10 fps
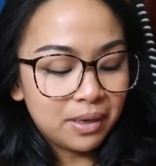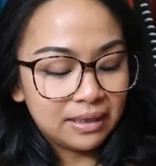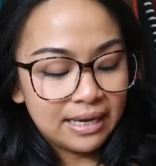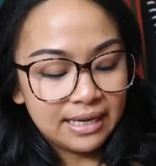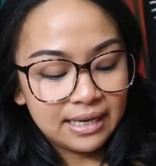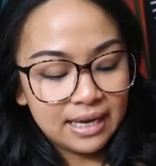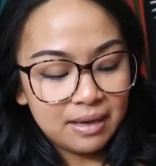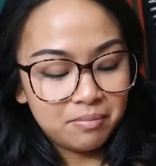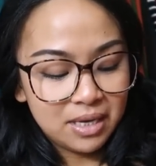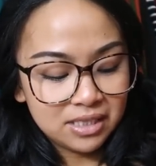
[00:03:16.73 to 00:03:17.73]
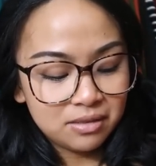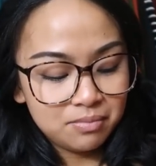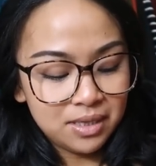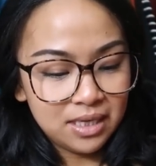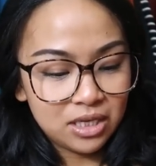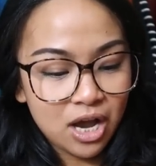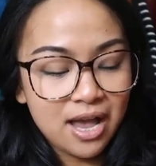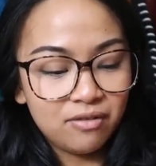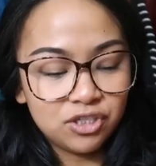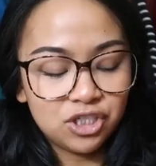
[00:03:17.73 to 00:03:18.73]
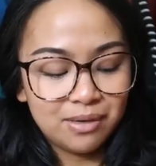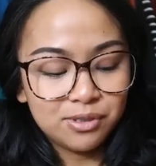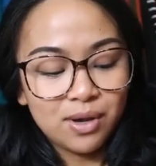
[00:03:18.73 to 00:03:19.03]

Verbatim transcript: but like it makes me not have a shape.